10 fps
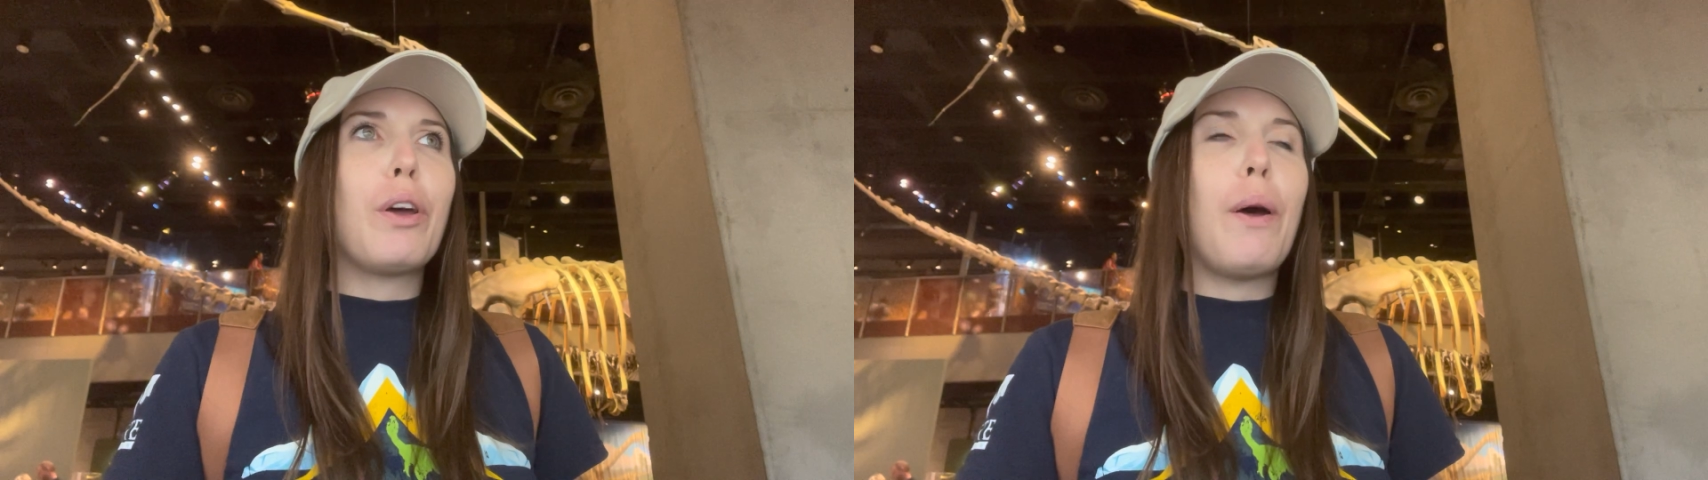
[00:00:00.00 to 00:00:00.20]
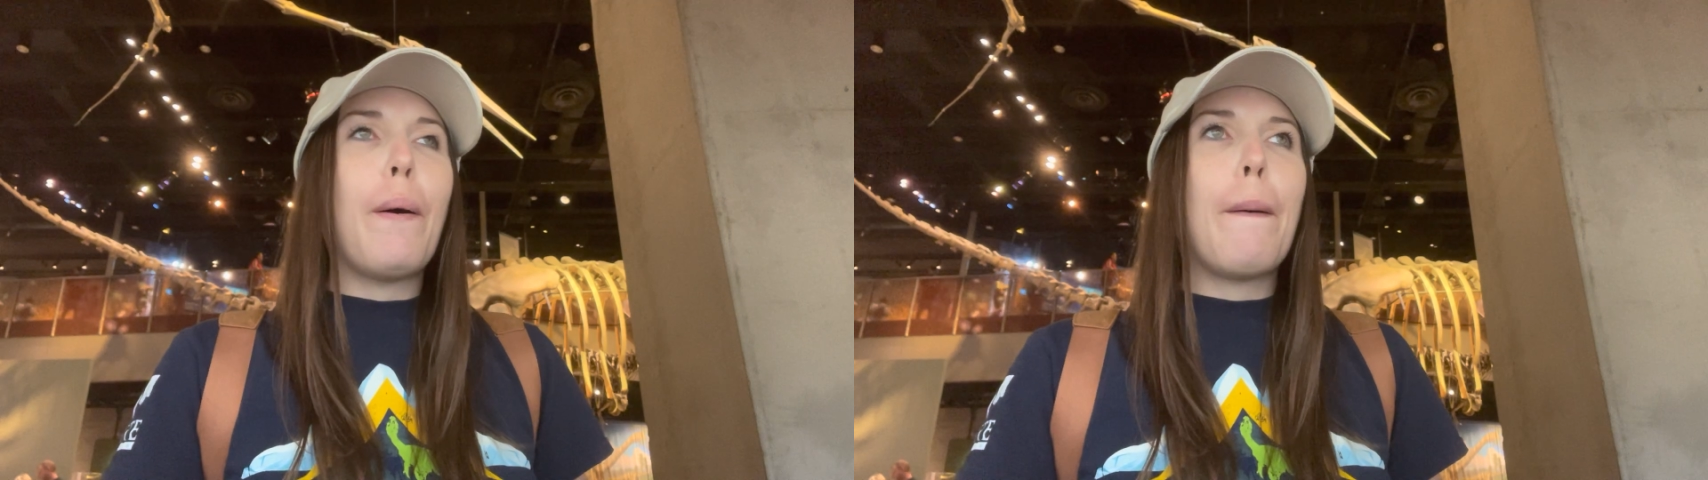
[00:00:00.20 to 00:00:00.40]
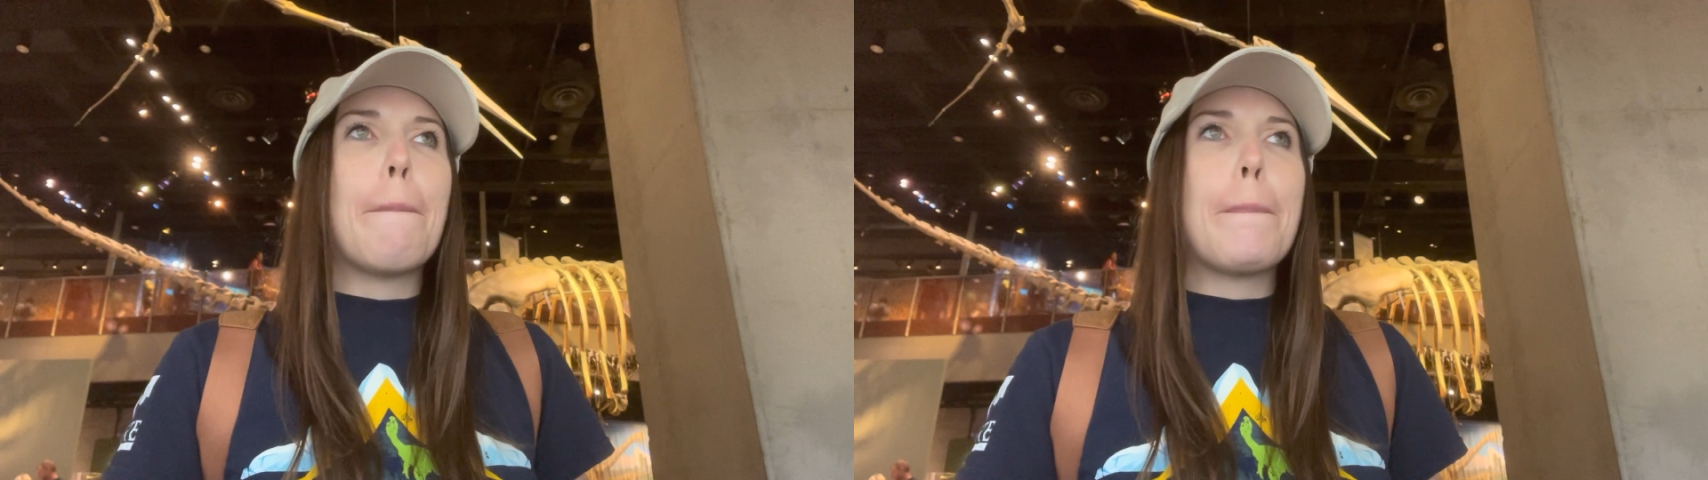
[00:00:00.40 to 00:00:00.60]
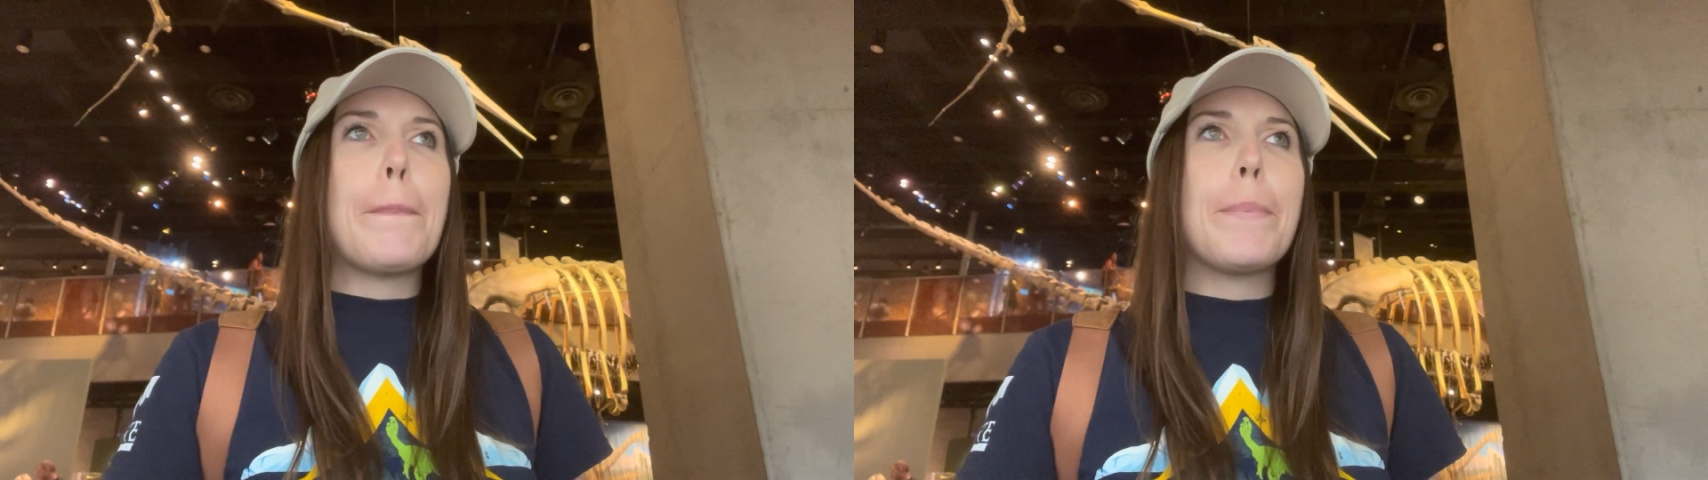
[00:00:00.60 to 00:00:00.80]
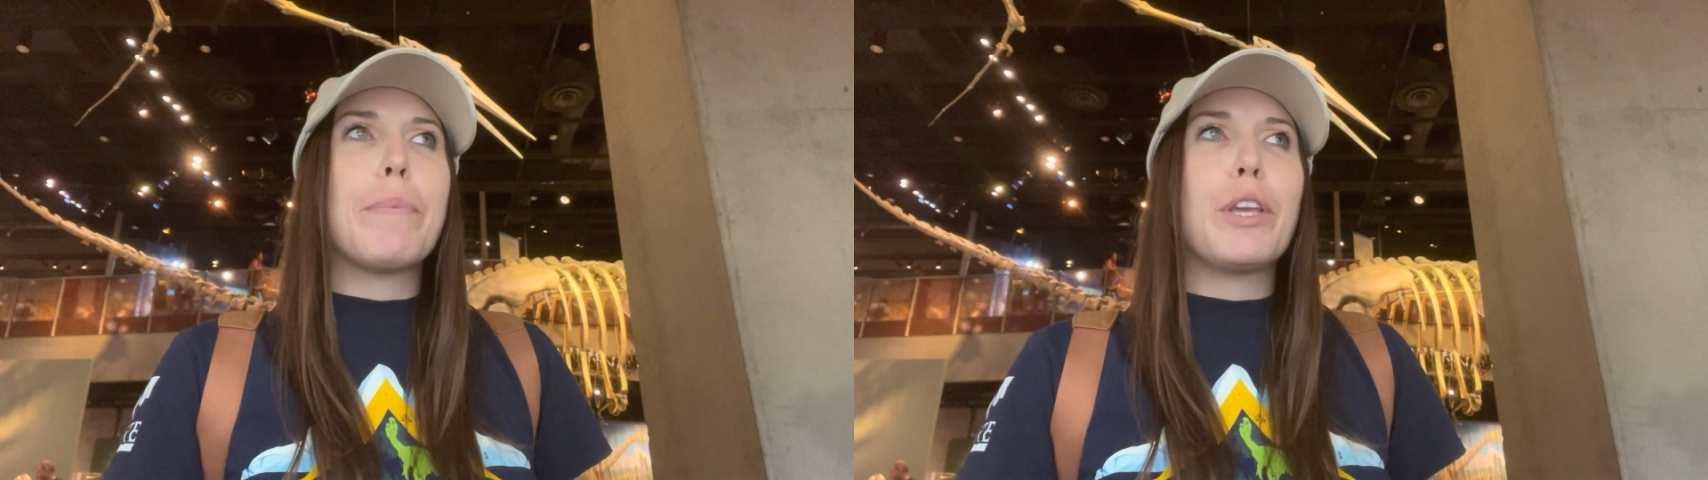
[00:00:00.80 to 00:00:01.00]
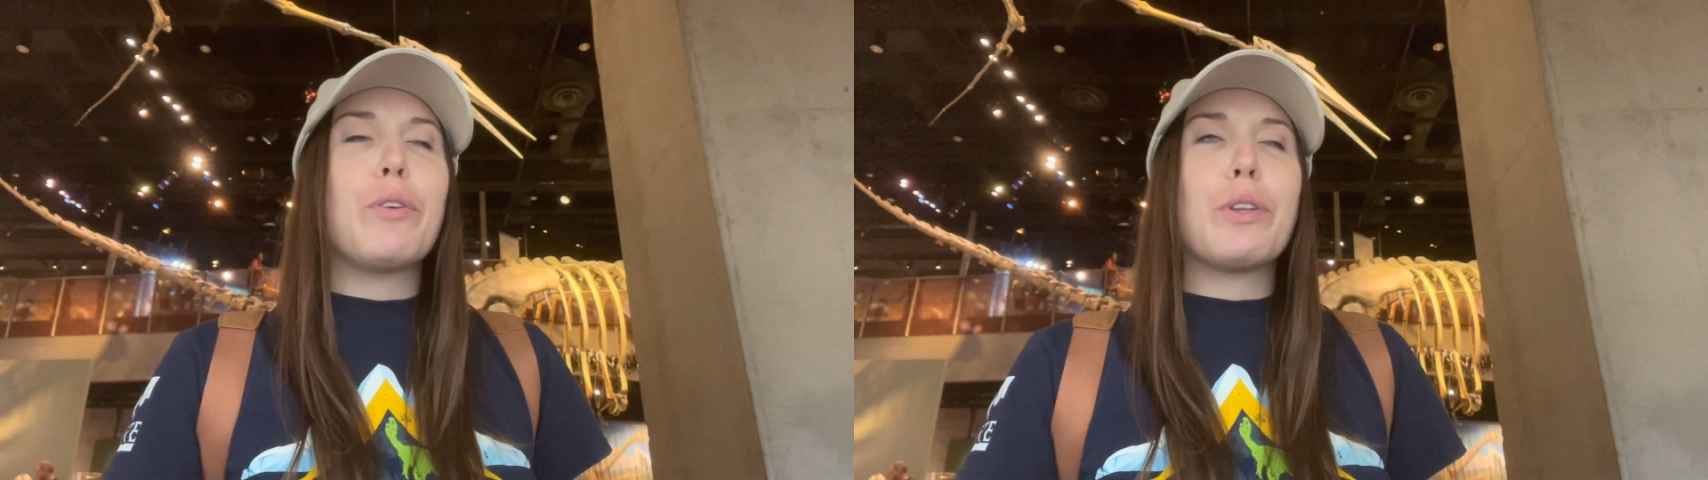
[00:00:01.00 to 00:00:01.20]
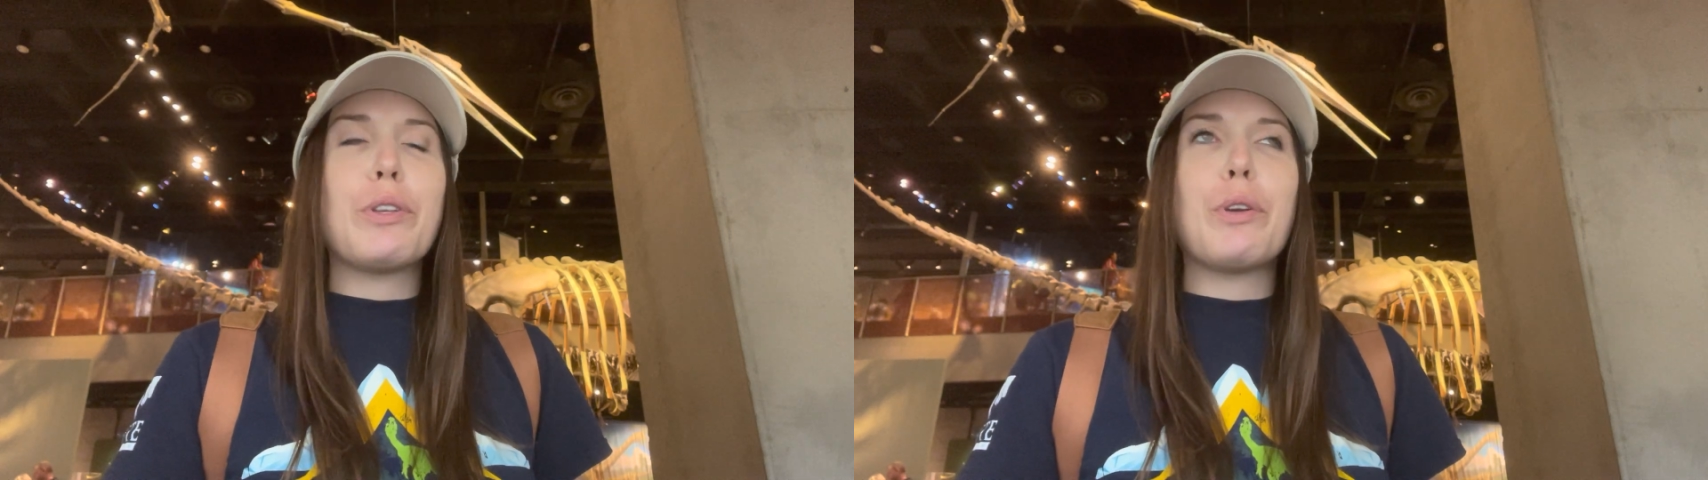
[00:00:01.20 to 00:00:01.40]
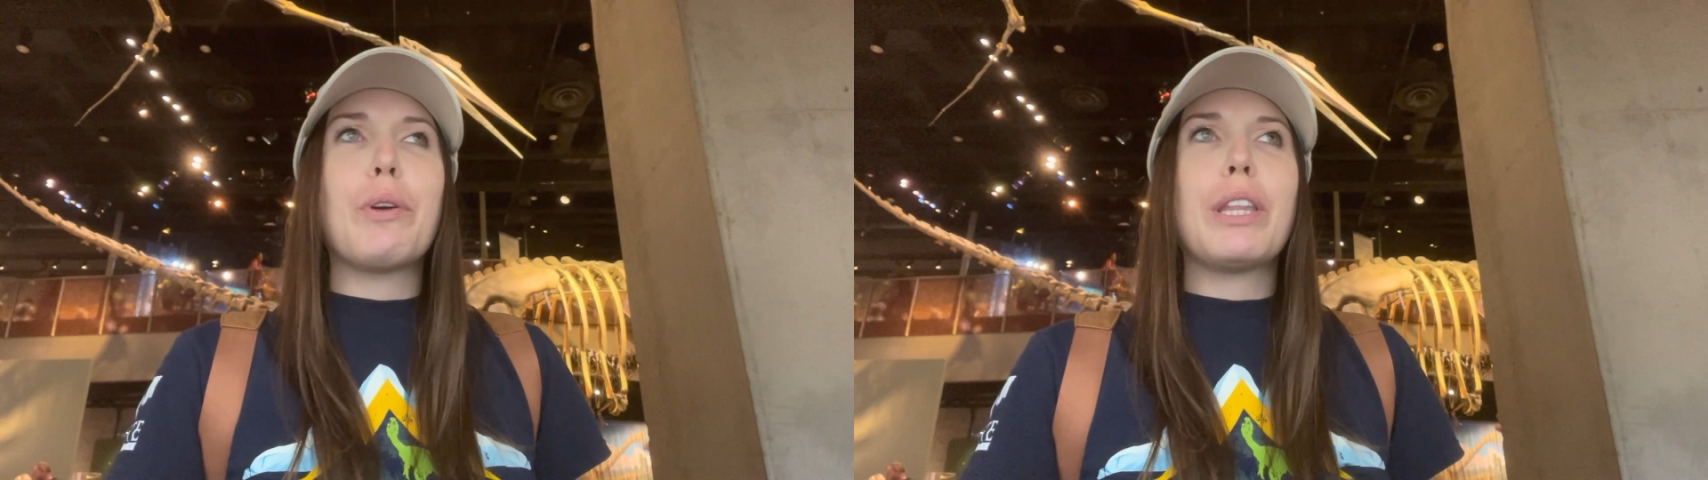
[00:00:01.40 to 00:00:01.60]
that you can
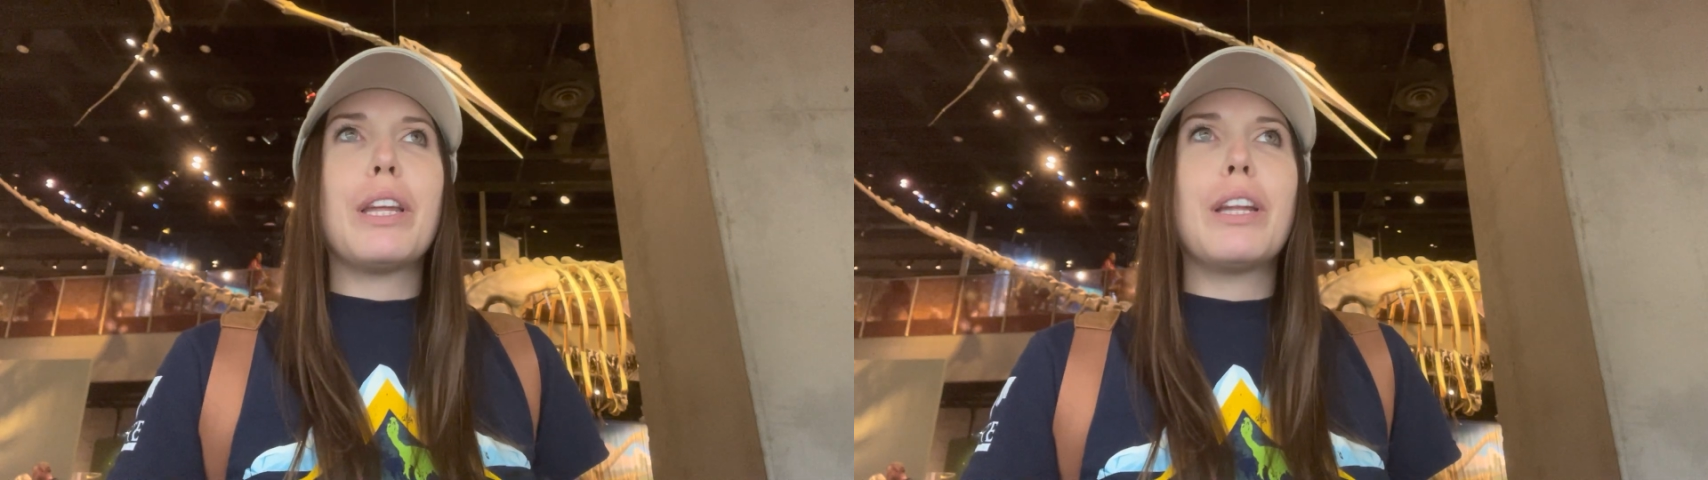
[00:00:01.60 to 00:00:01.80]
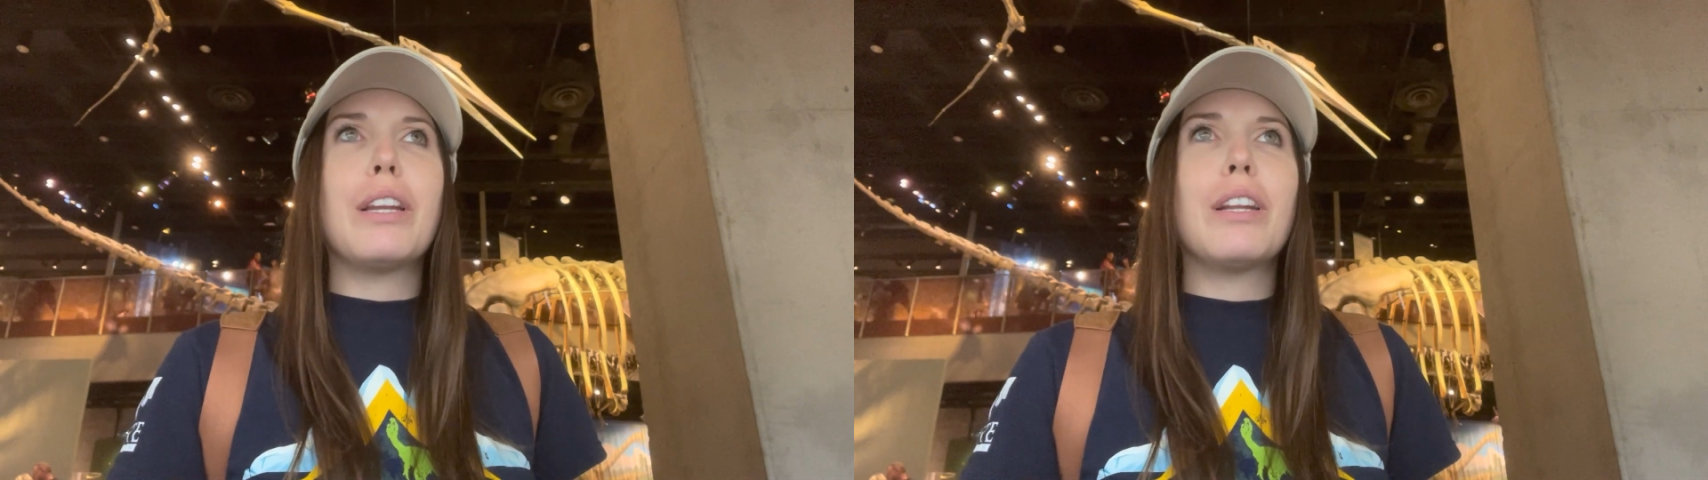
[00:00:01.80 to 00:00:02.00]
do. And then